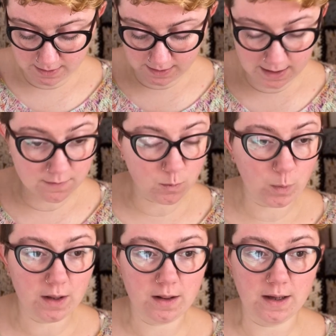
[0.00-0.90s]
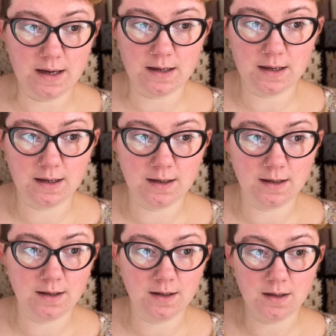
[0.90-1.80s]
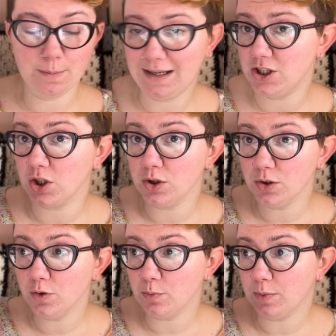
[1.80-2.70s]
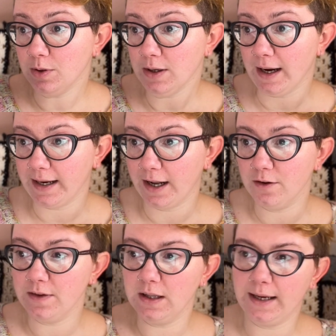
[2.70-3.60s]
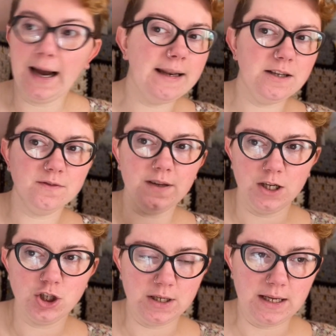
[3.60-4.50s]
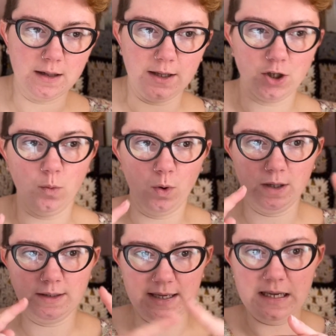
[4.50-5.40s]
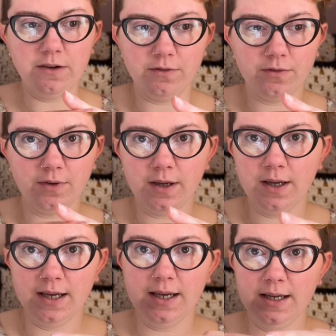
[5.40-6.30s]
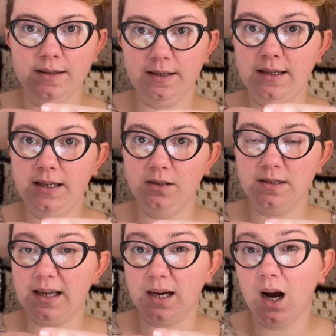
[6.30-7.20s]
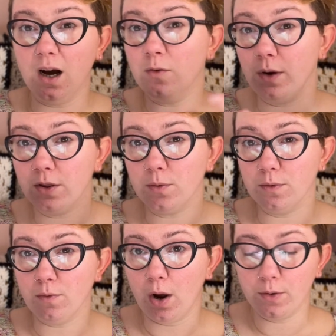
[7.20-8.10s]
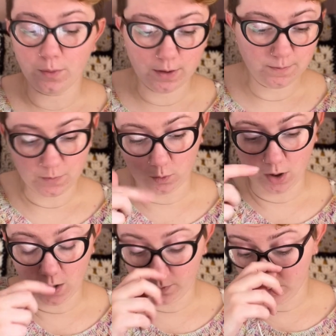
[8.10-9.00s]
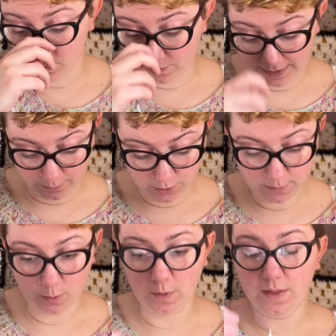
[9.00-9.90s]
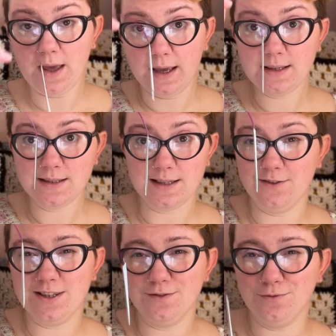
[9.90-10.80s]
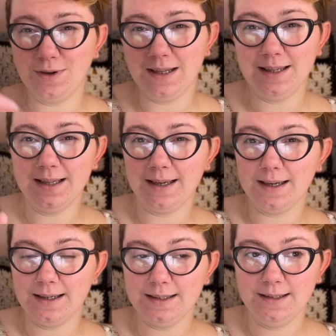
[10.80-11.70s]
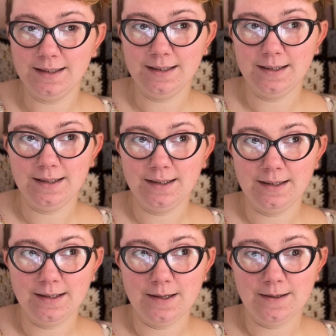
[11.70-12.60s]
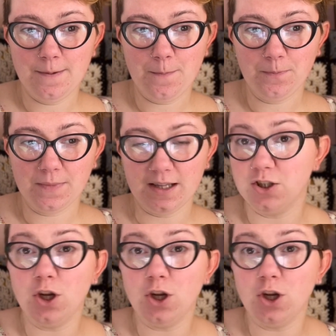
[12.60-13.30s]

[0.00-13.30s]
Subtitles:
even with like Magic Loop, I kind of feel like I need to finish a needle. I don't want to leave the needles like halfway through a row or halfway through a round. But with this, there isn't really like there's